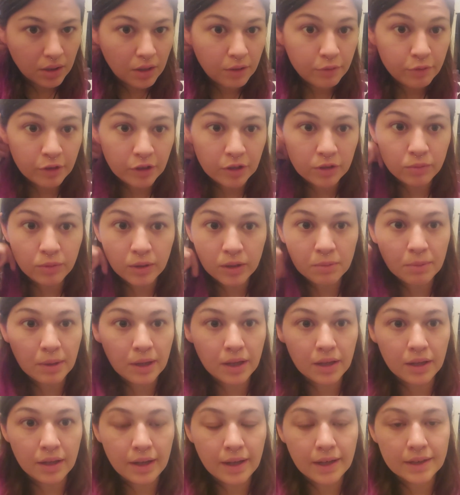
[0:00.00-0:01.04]
Failed one of my
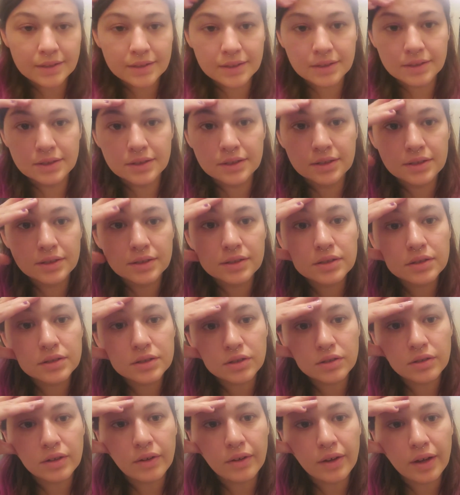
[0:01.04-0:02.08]
classes,
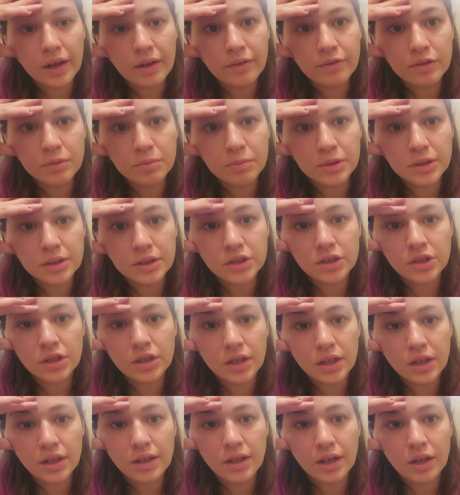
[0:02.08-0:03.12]
so now I have to petition
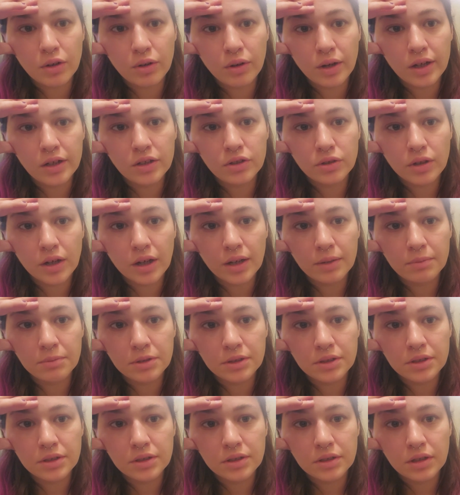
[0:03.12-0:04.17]
to get that grade
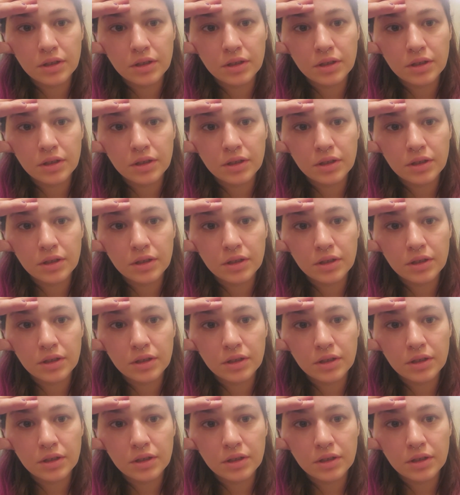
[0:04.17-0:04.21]
dropped.